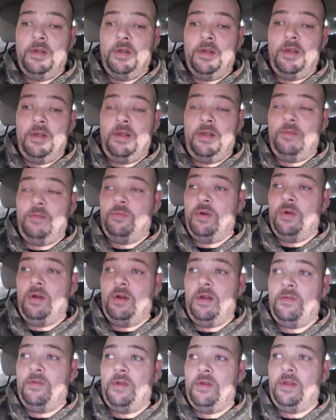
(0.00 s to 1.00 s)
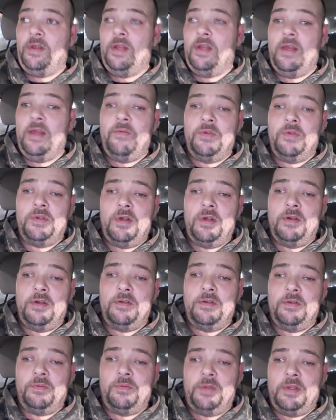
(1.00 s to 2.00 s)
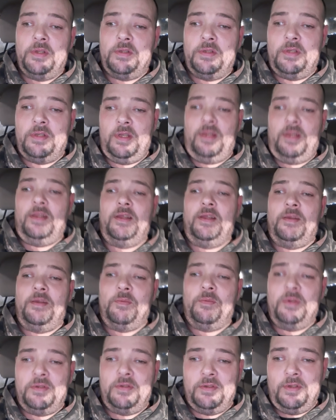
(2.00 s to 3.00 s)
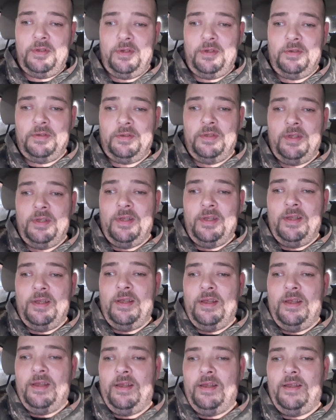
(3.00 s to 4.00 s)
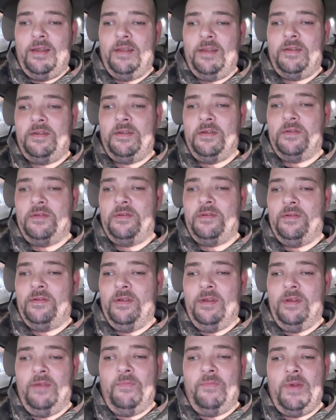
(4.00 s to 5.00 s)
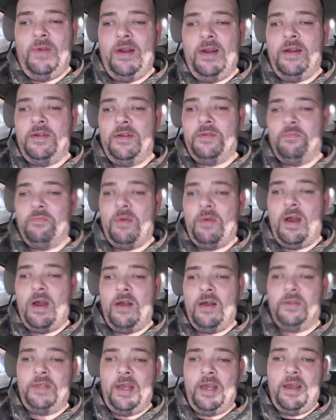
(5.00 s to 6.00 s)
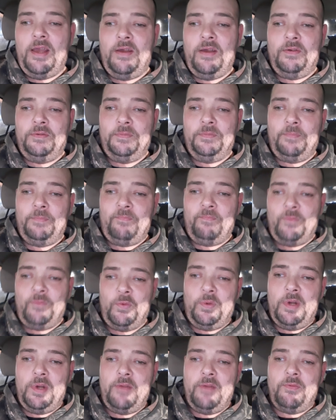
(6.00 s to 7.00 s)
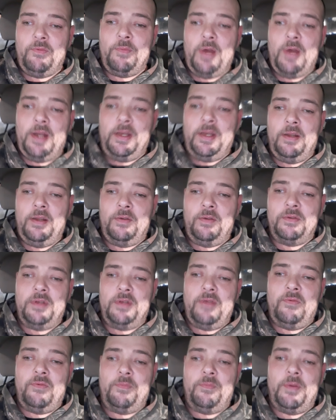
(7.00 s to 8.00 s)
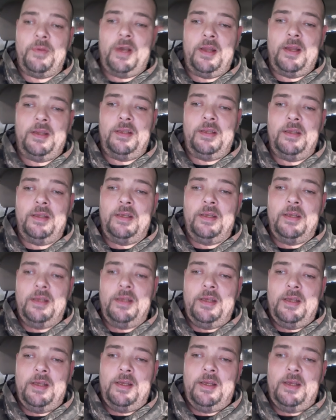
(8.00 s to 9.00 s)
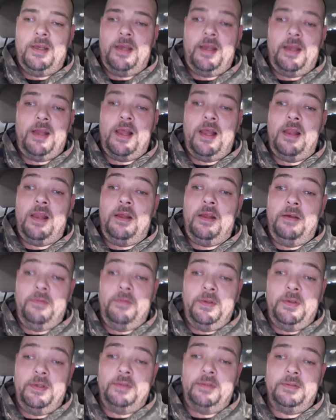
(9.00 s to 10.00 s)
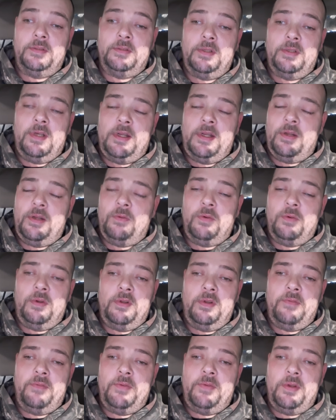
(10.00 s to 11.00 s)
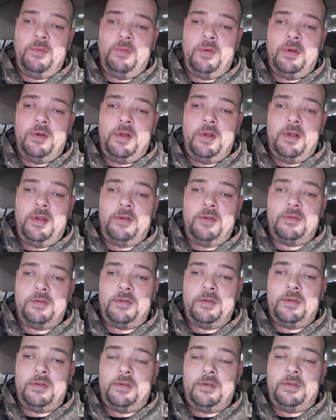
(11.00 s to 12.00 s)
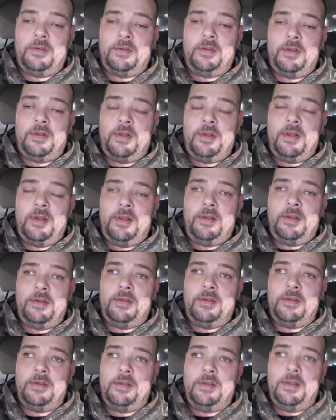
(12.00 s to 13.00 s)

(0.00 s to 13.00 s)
And I think 11 churches within city limits, you know. It's just a very small town where everybody knows everybody, and I love it. I don't want to live anywhere else. And